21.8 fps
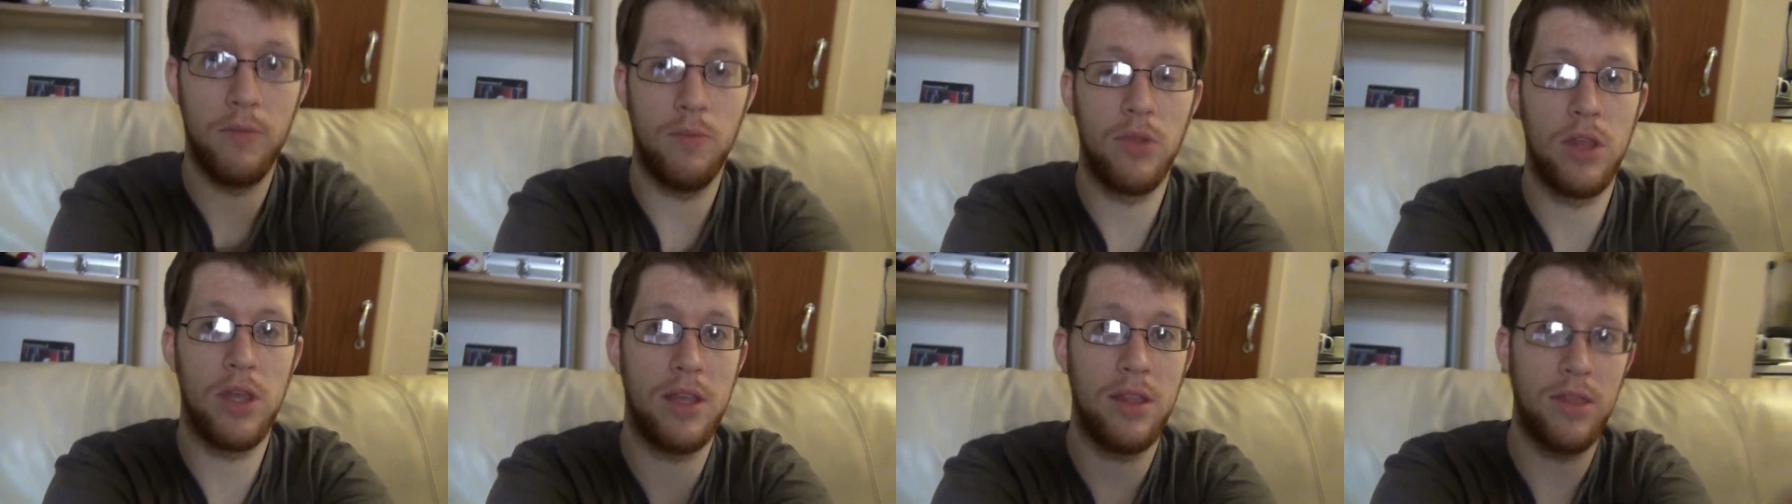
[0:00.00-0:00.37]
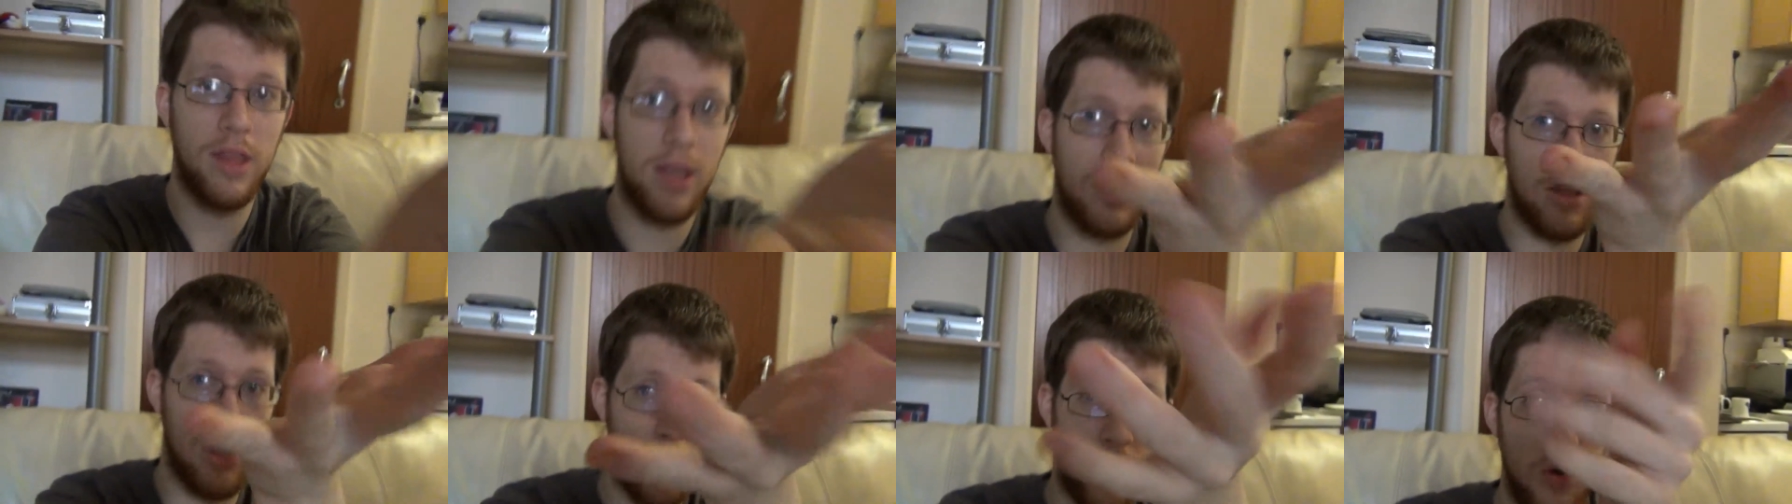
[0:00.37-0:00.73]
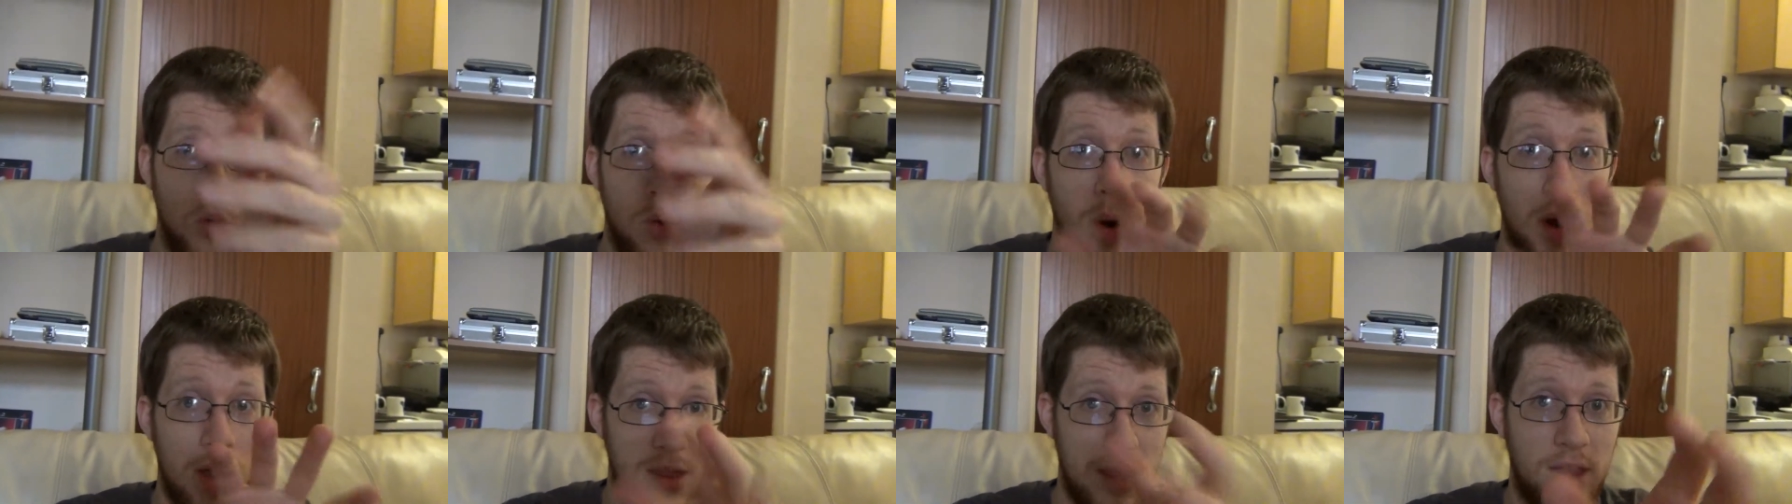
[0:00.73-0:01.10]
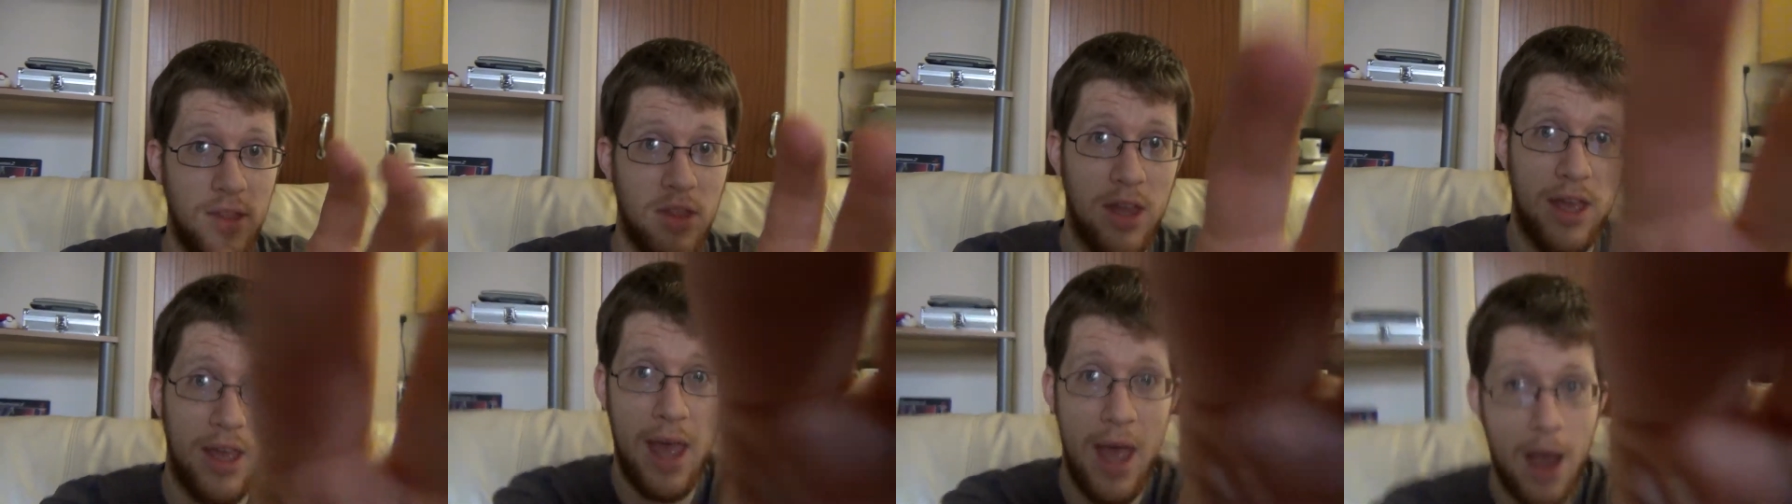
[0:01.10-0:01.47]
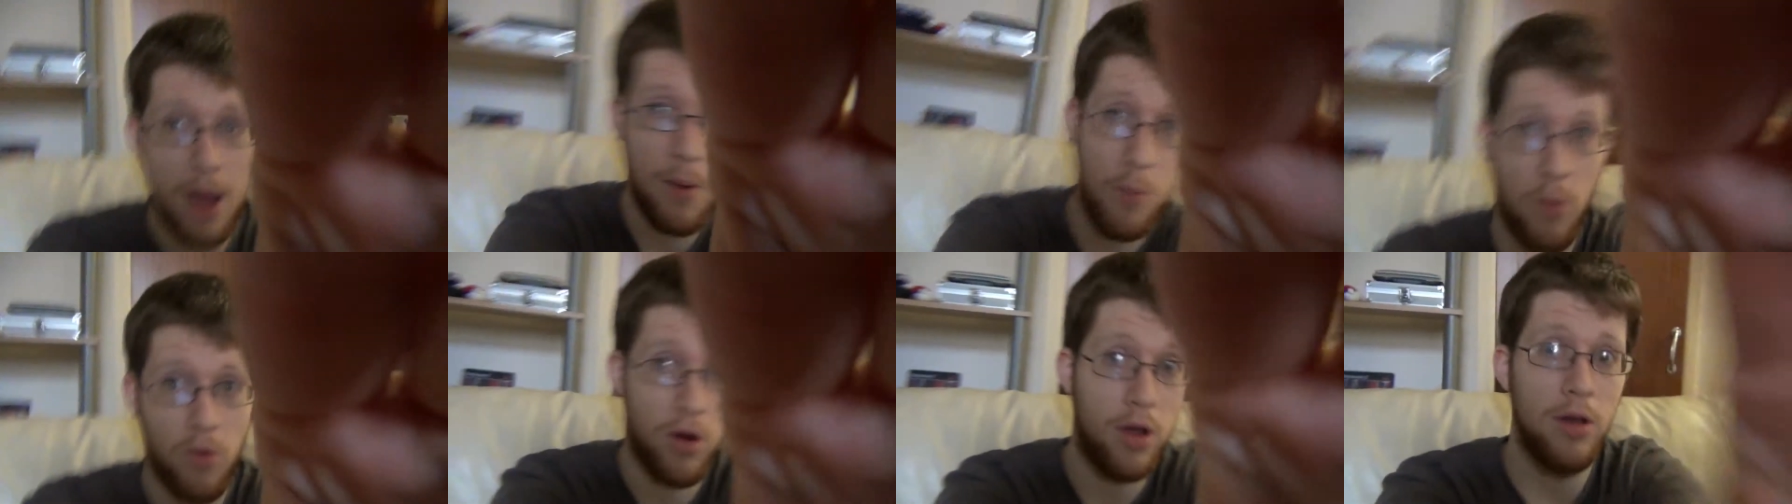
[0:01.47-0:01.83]
the, the you using the
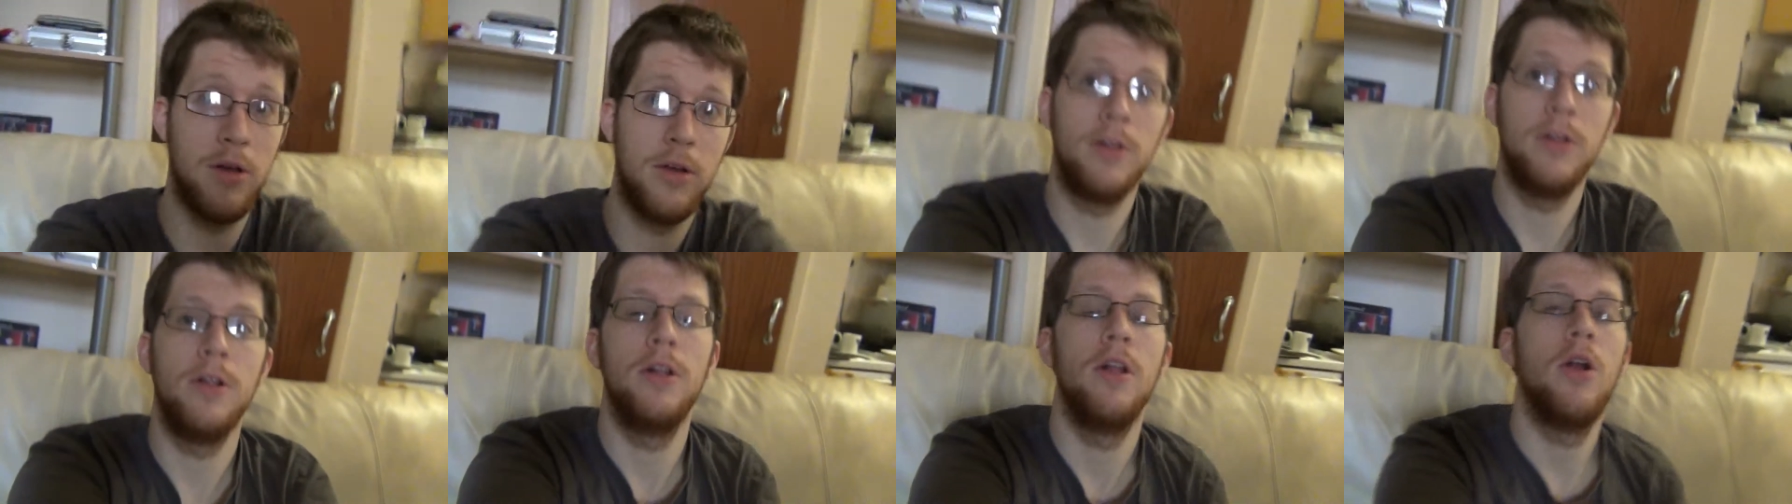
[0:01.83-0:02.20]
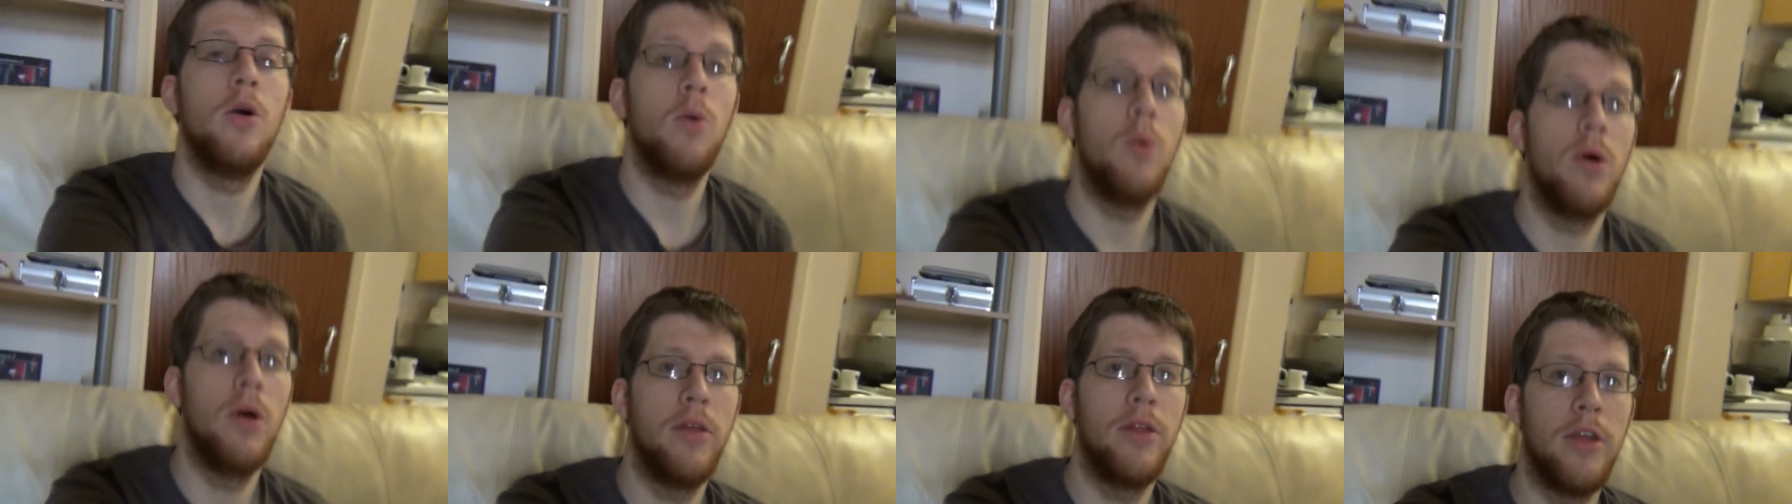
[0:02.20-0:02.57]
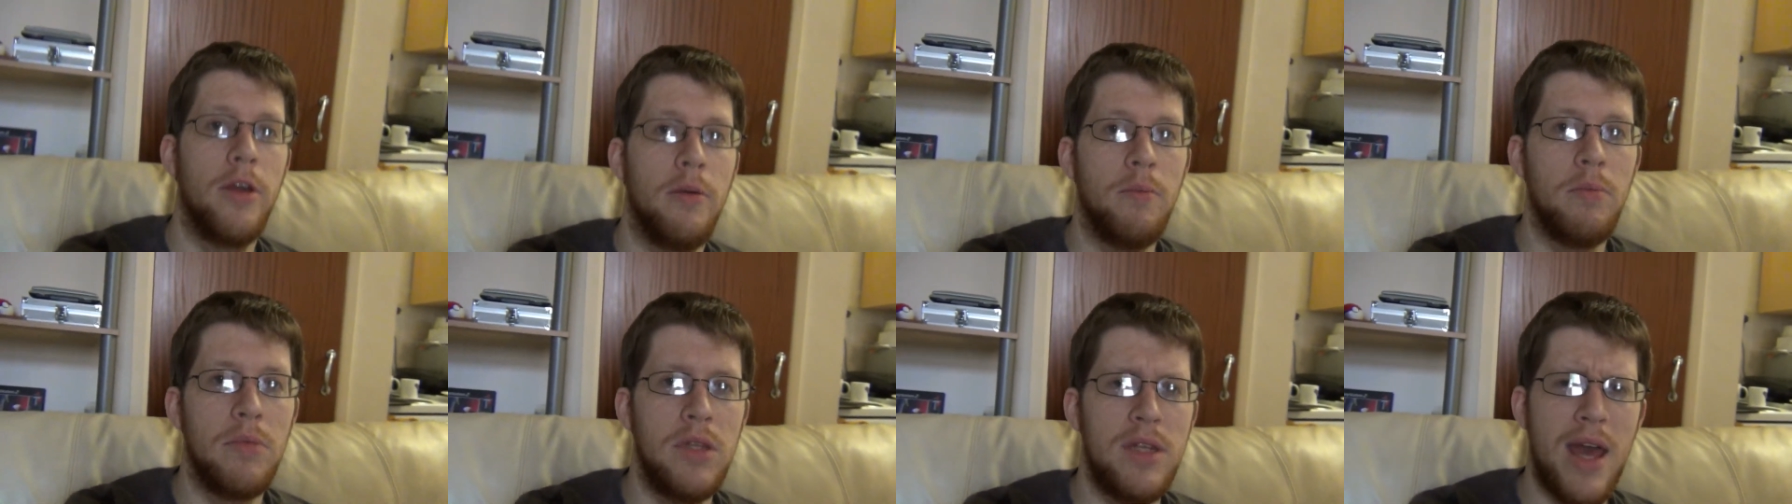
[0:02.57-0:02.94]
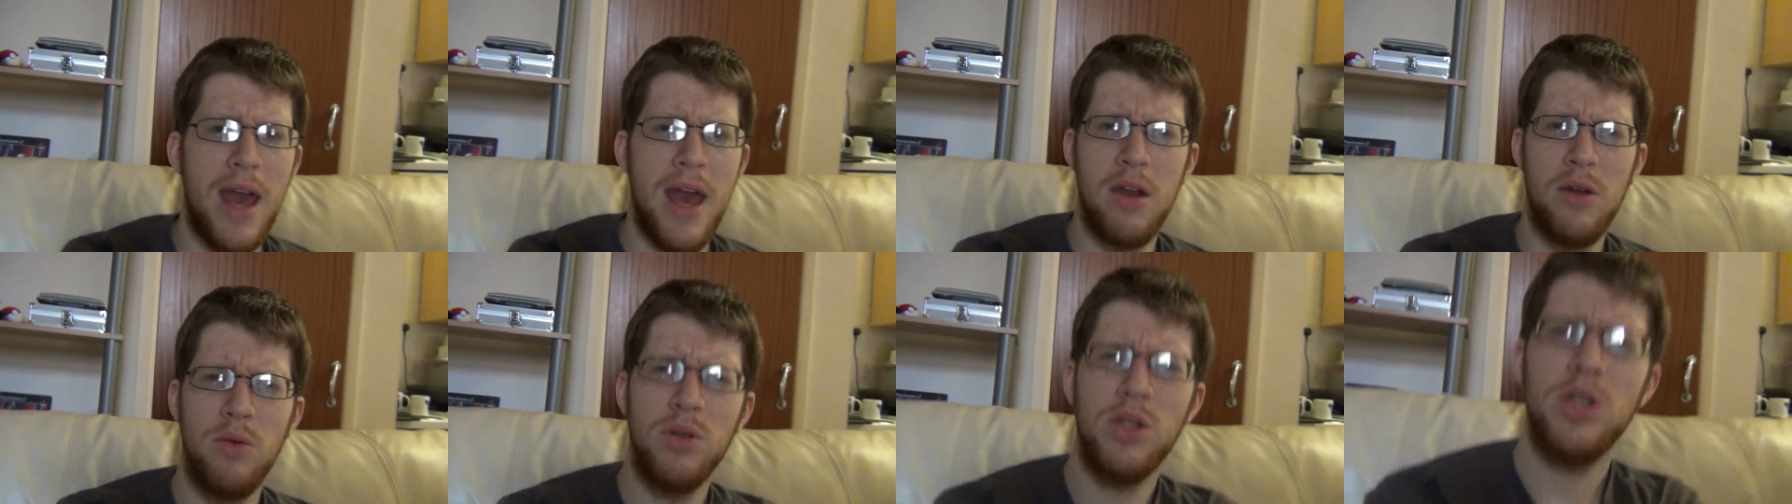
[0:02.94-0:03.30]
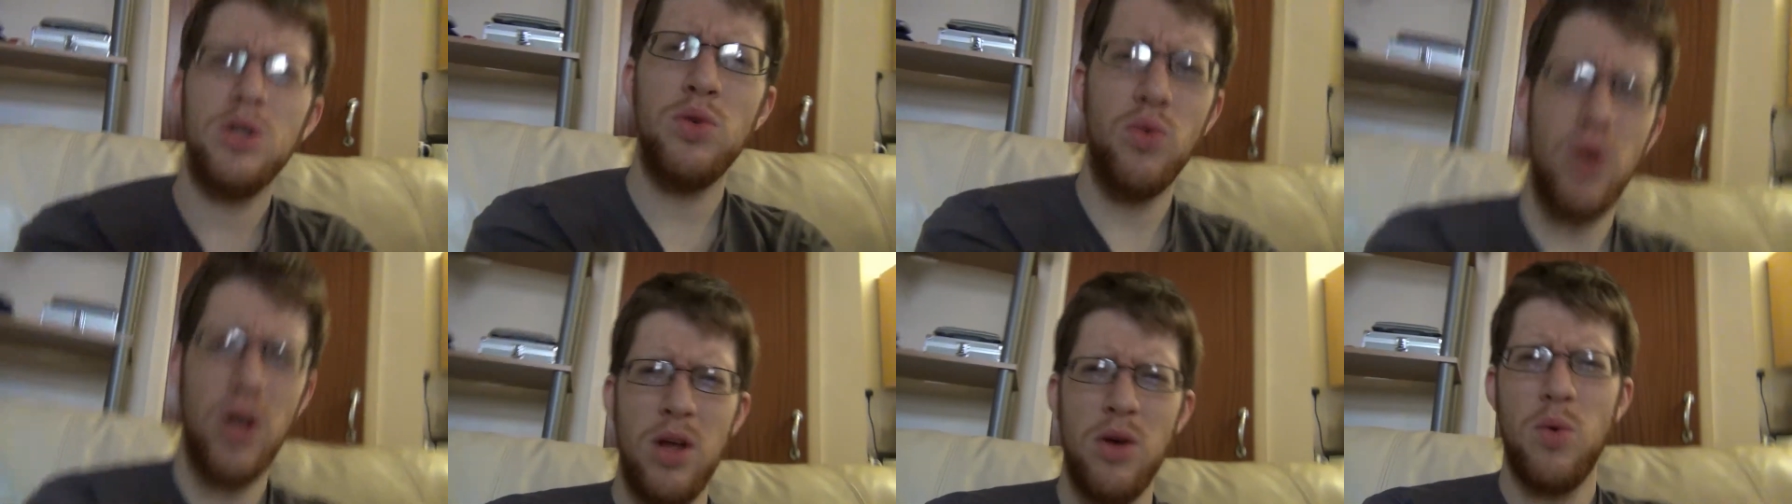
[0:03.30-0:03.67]
camera was um, dead, which is
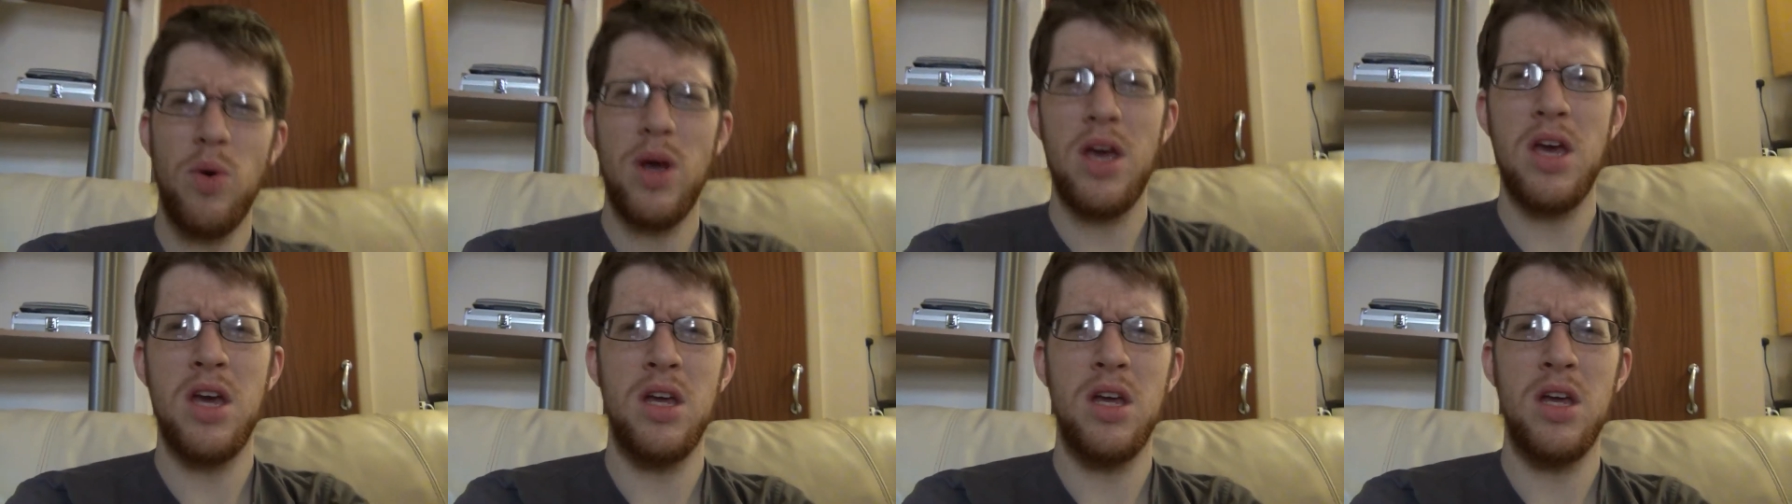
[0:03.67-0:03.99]
really weird.